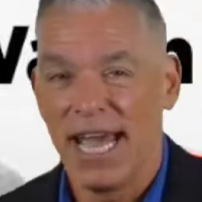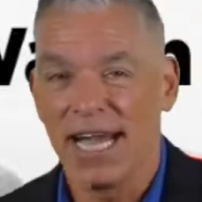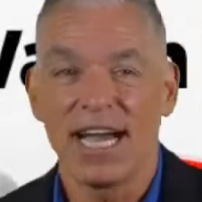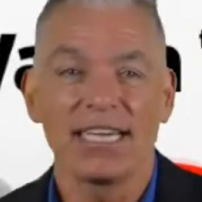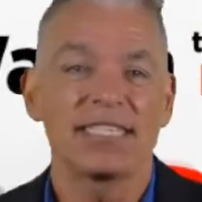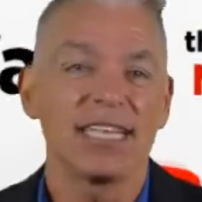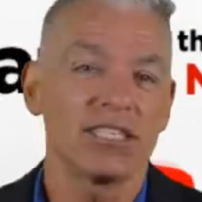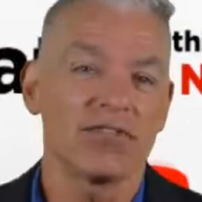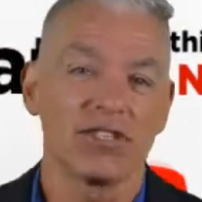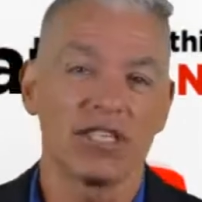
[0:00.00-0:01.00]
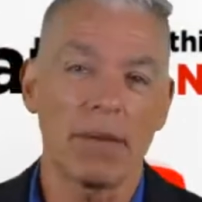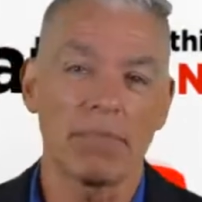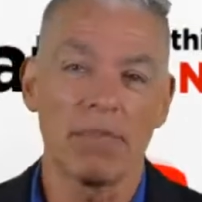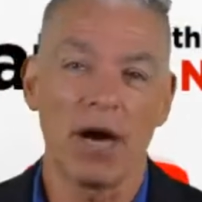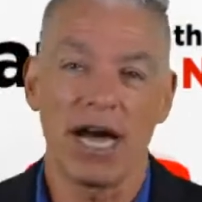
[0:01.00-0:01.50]
Hey guys, thanks for
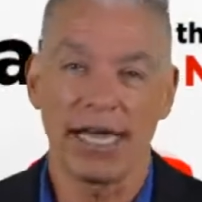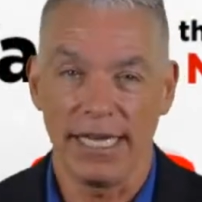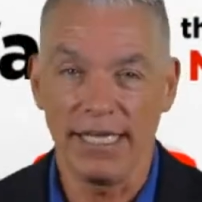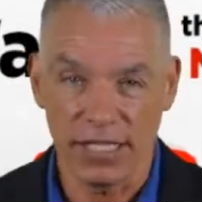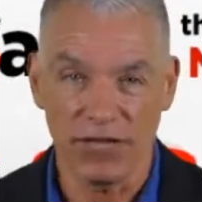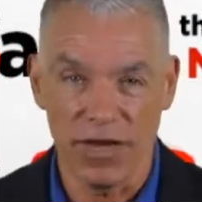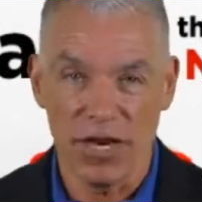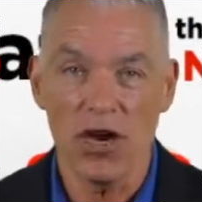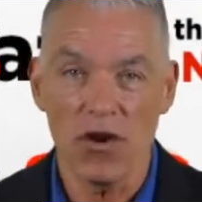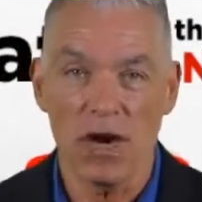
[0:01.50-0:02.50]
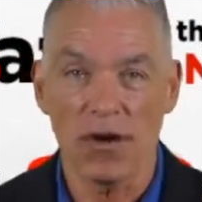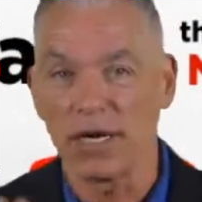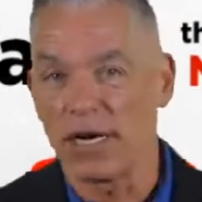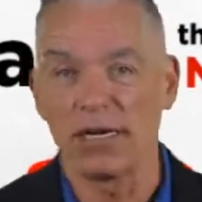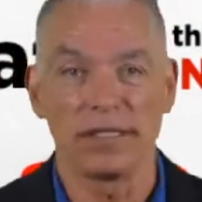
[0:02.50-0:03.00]
stopping by. In this video, I
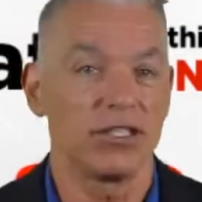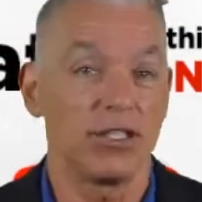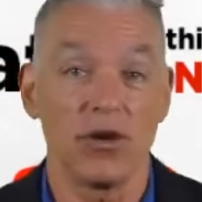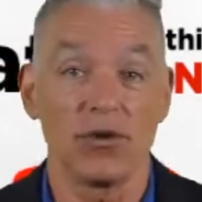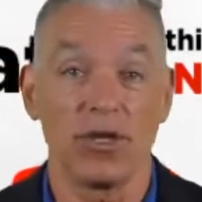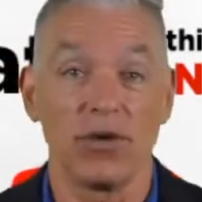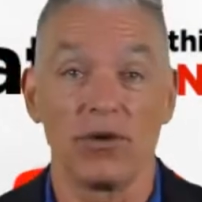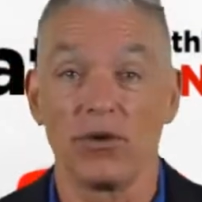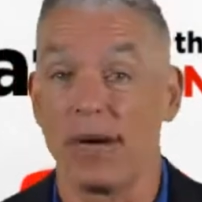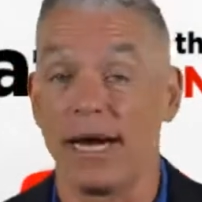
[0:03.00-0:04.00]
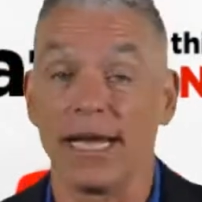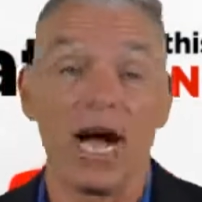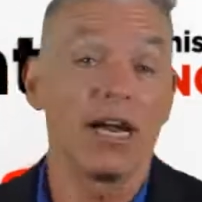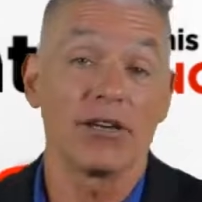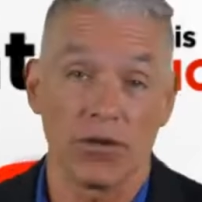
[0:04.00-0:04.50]
want to show you my
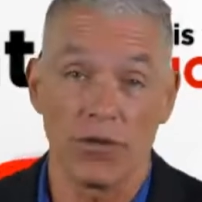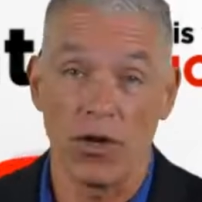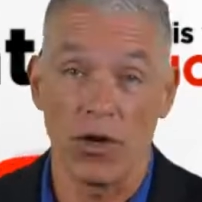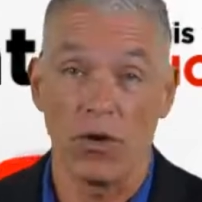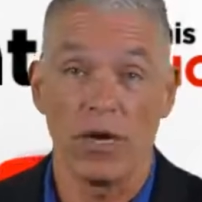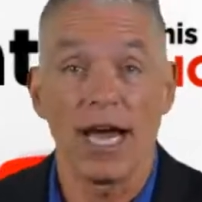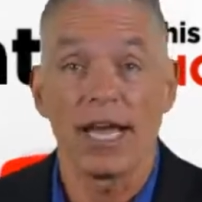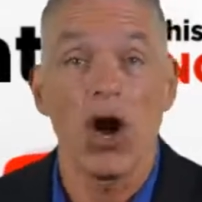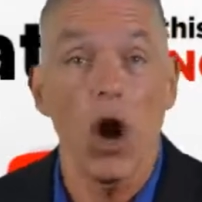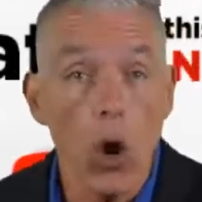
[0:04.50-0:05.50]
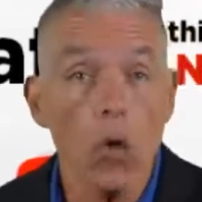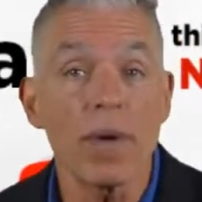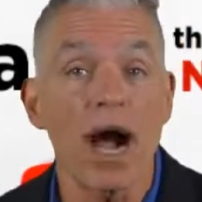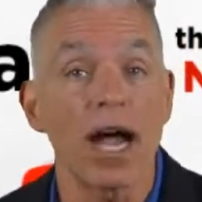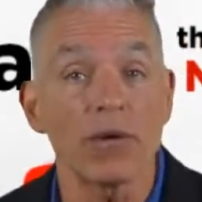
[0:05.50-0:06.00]
honest review, and I
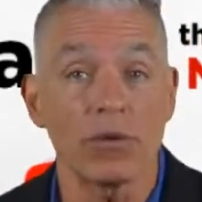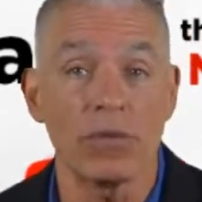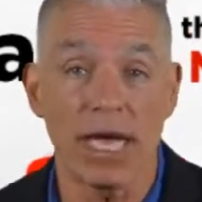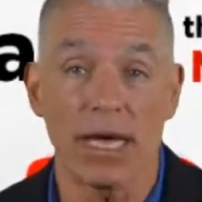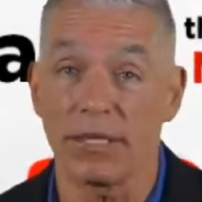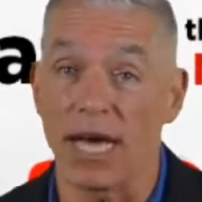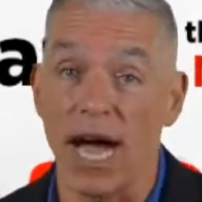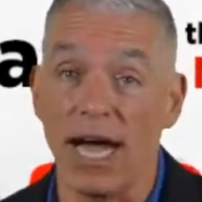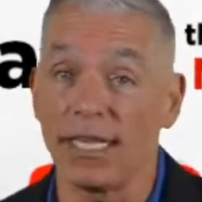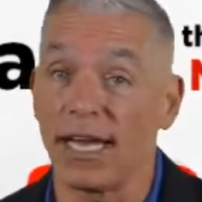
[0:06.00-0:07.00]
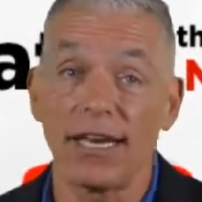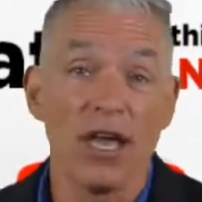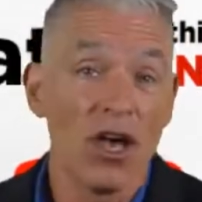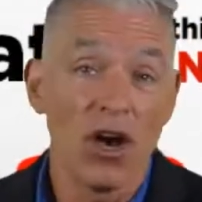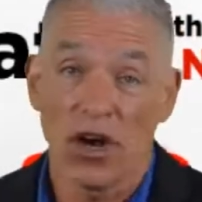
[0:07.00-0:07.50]
hope I will be able to highlight
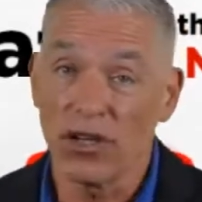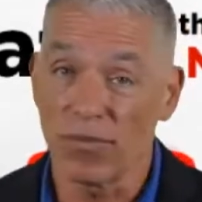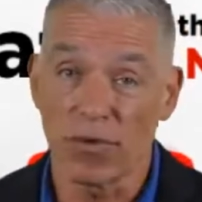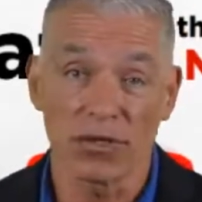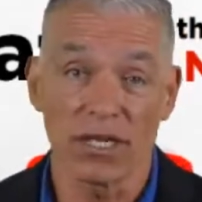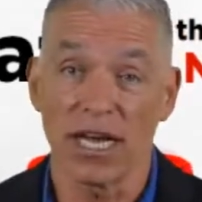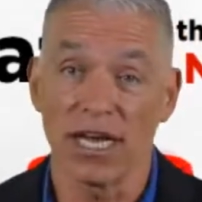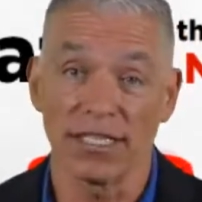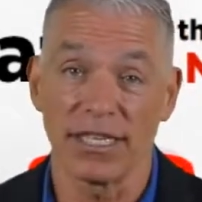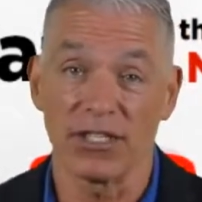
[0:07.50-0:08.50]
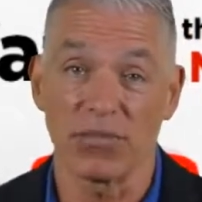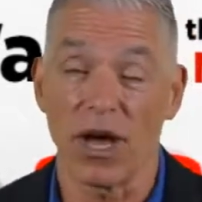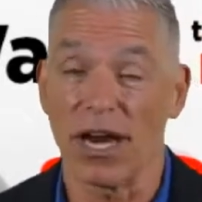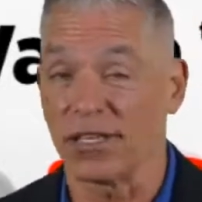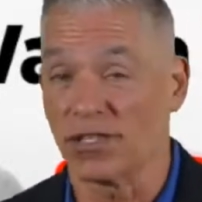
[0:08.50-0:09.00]
all the pros and cons of this
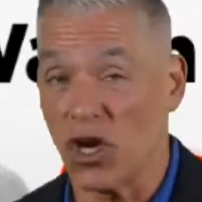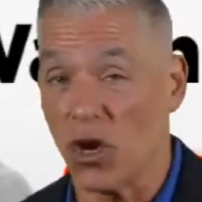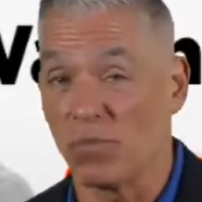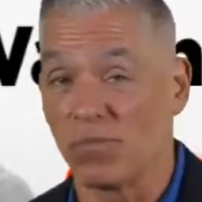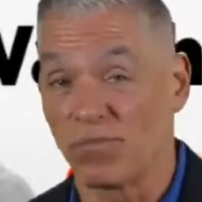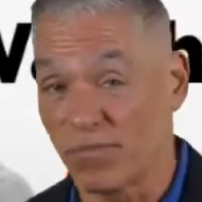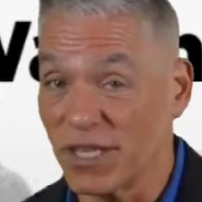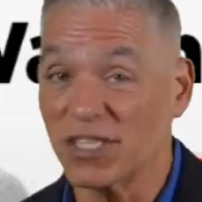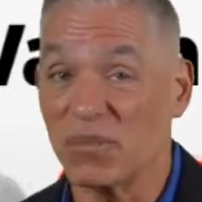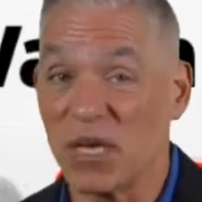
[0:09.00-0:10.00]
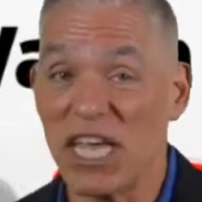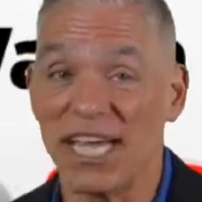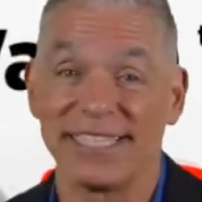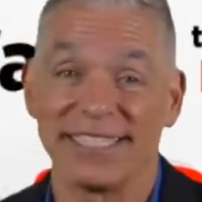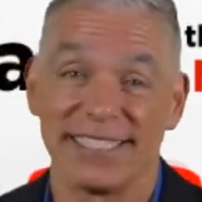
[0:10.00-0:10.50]
product. So let's
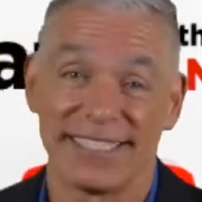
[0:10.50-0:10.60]
begin.